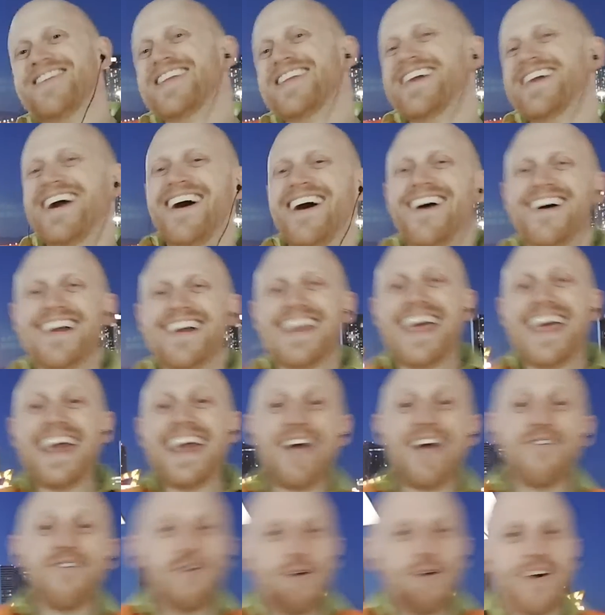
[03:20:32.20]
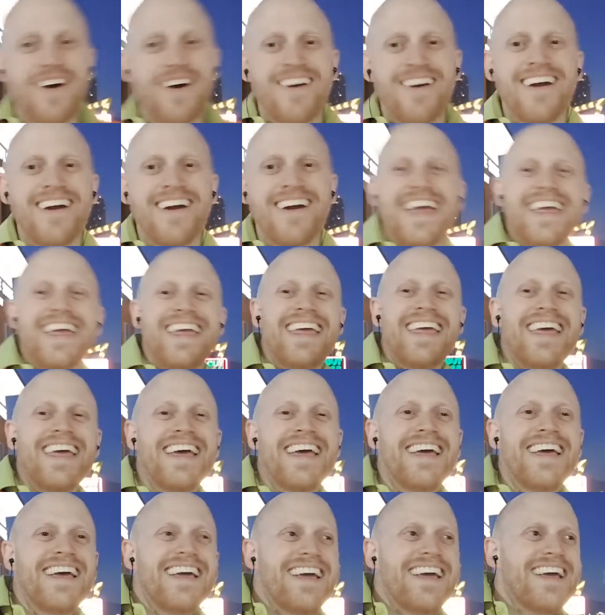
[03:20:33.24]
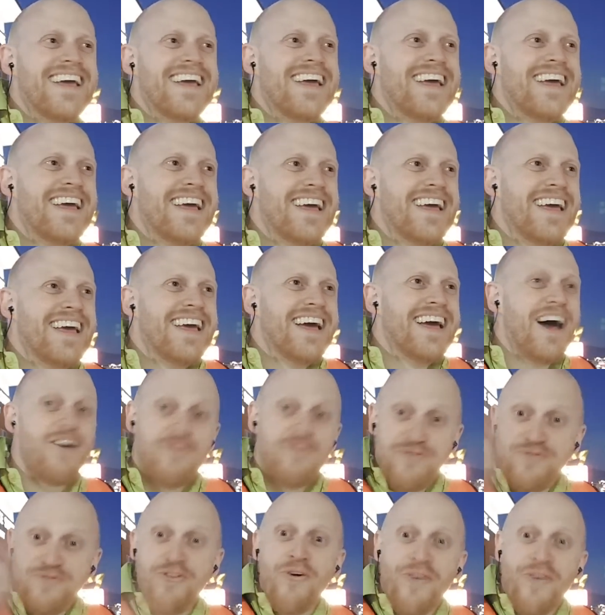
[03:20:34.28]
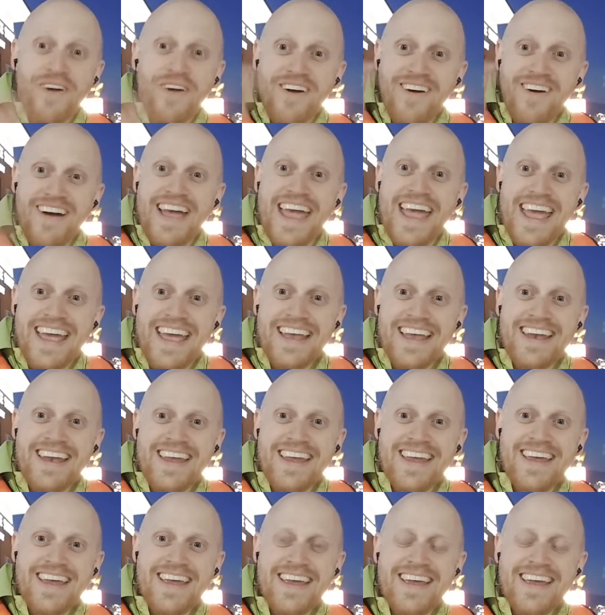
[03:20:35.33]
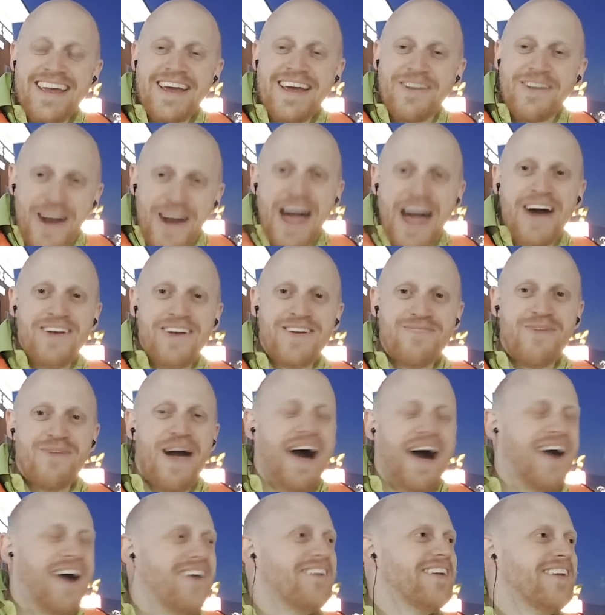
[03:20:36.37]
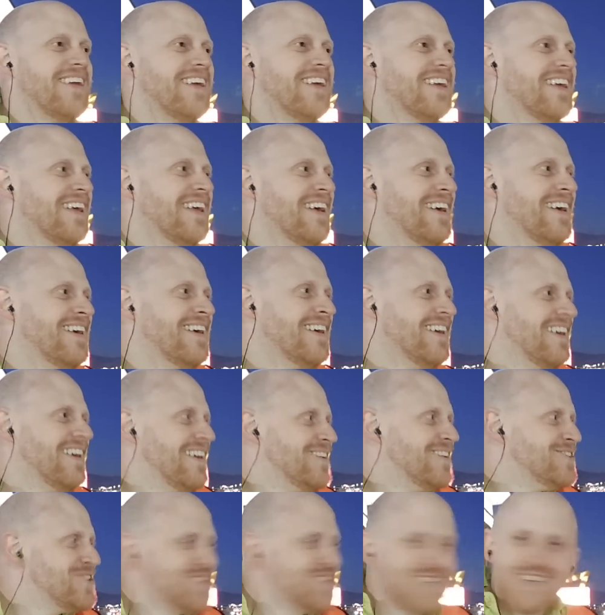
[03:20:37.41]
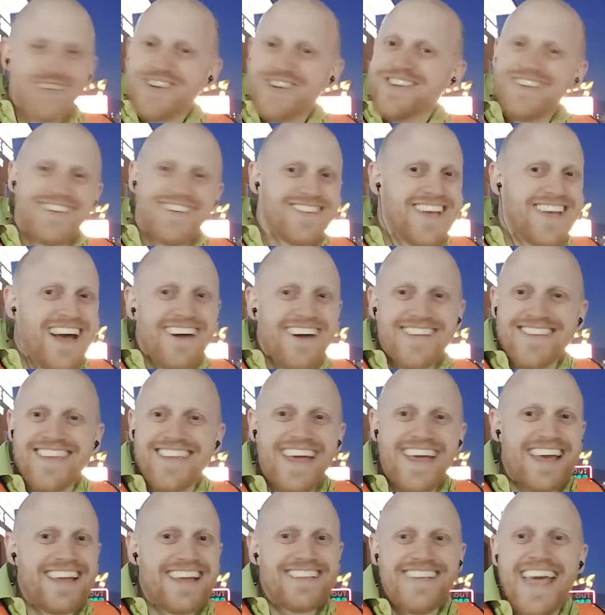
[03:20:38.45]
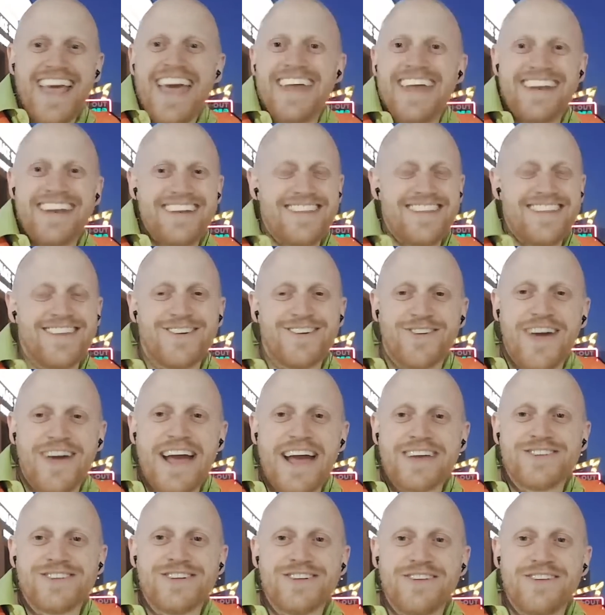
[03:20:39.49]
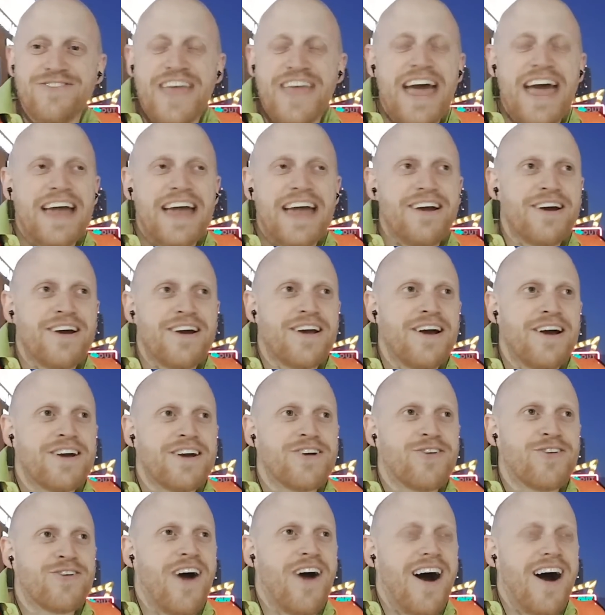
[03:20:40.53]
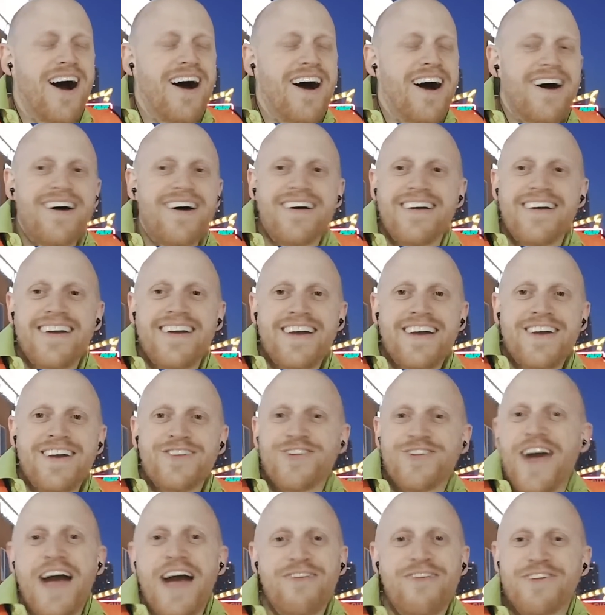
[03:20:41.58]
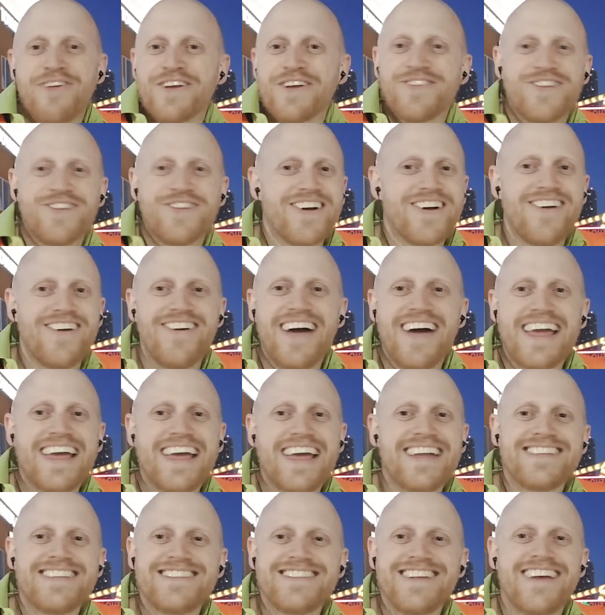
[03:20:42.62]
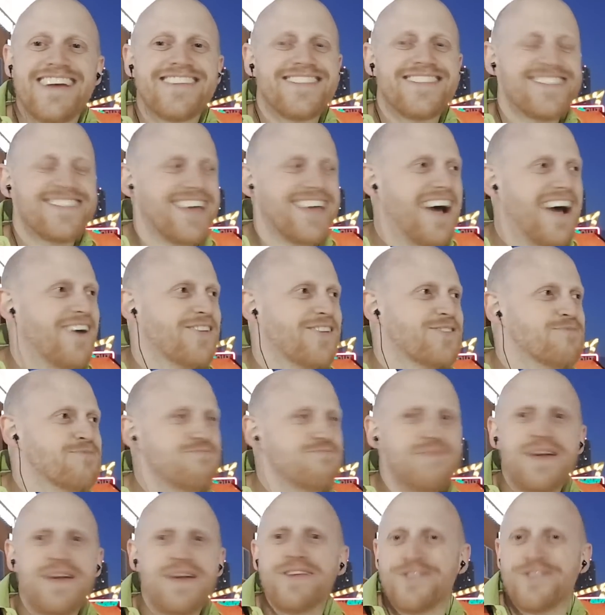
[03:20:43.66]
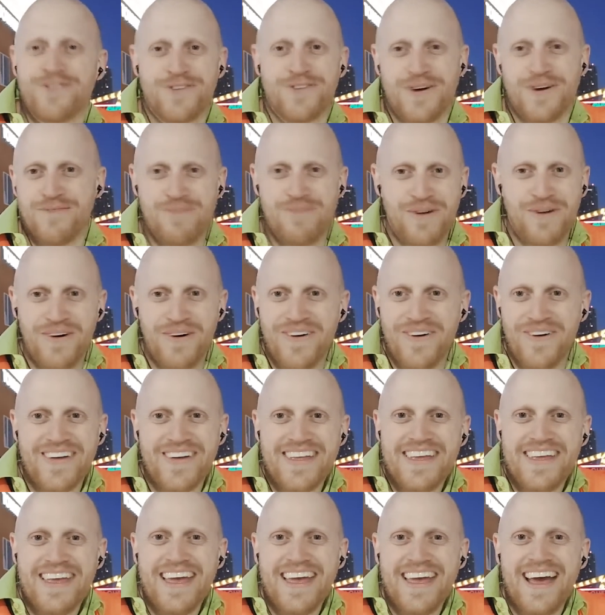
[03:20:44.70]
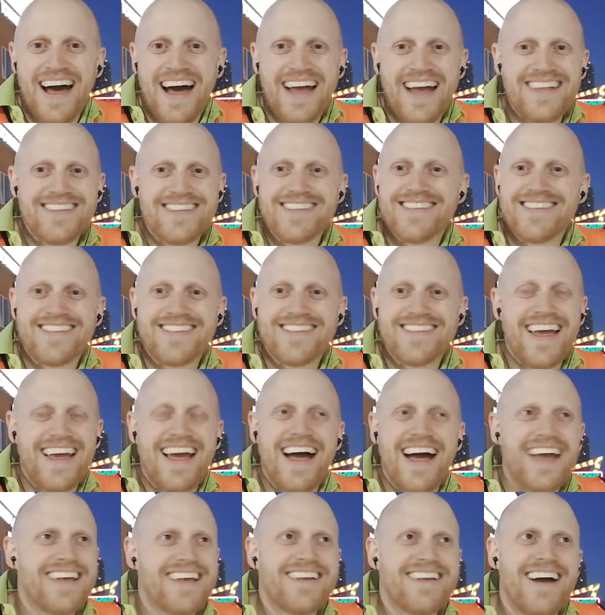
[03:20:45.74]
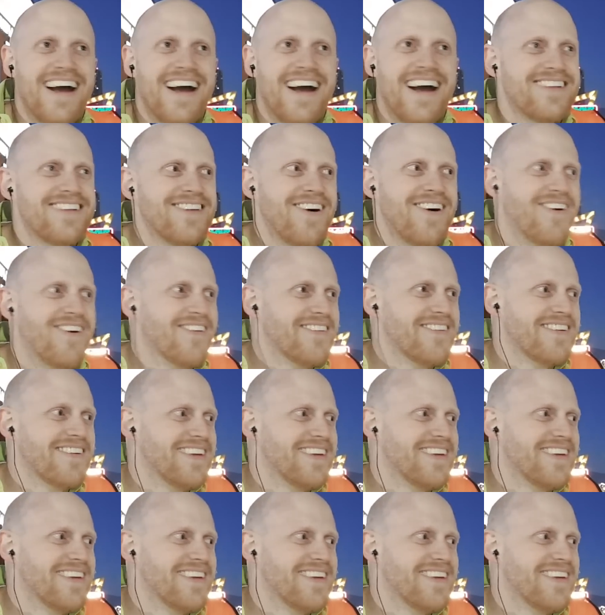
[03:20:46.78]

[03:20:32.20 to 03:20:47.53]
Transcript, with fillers: it going. And I worry a four lane roundabout sure sounds like it's headed in the direction of that uh, craw traffic circle. Like it just sounds miserable. I just, I, I, I don't,